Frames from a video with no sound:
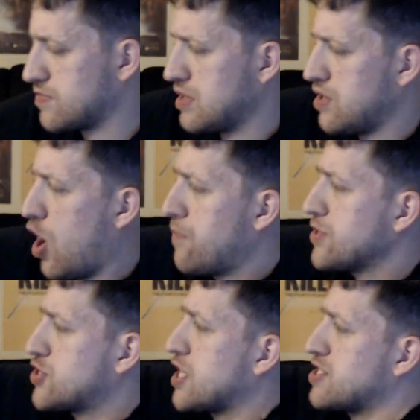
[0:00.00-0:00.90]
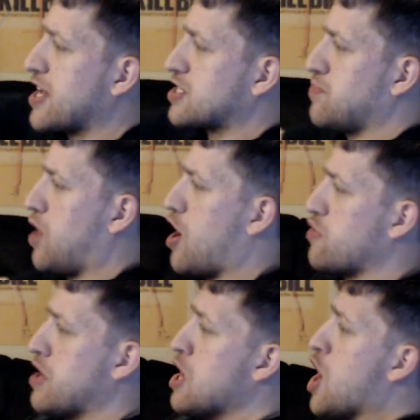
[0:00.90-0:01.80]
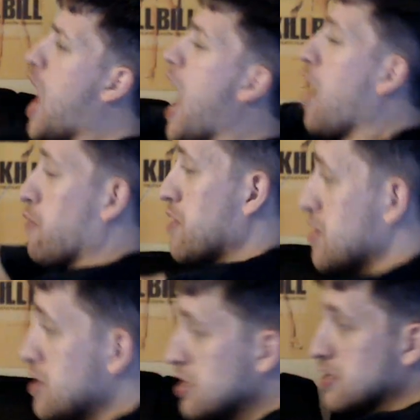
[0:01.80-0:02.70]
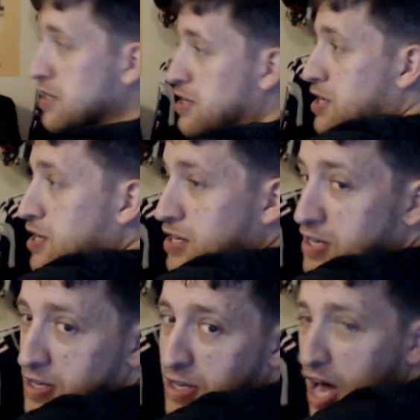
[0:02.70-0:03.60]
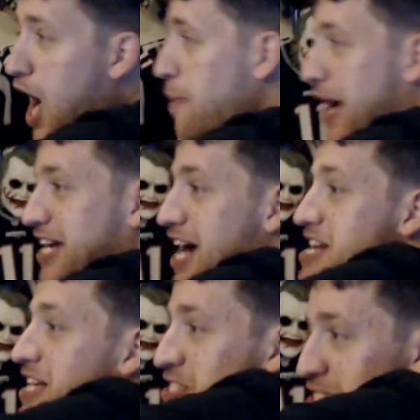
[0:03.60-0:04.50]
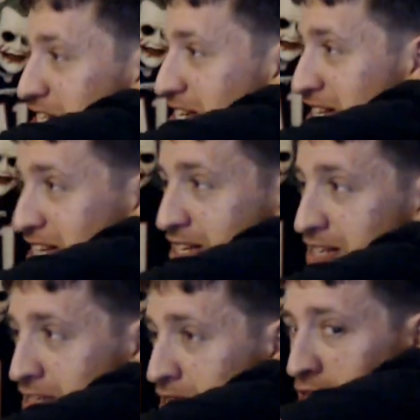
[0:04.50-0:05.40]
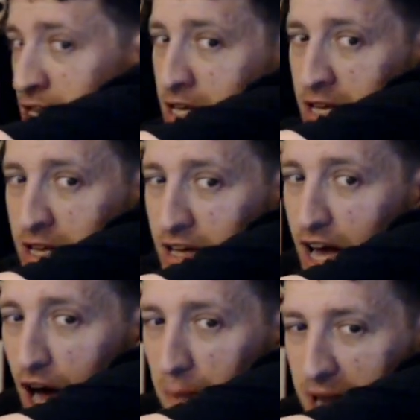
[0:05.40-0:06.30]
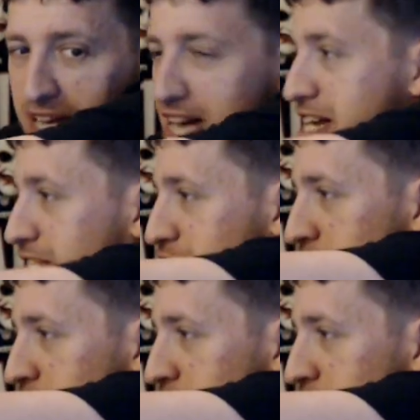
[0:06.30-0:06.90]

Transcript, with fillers: Hope this doesn't explode. Oh! Oh my goodness! Oh my goodness!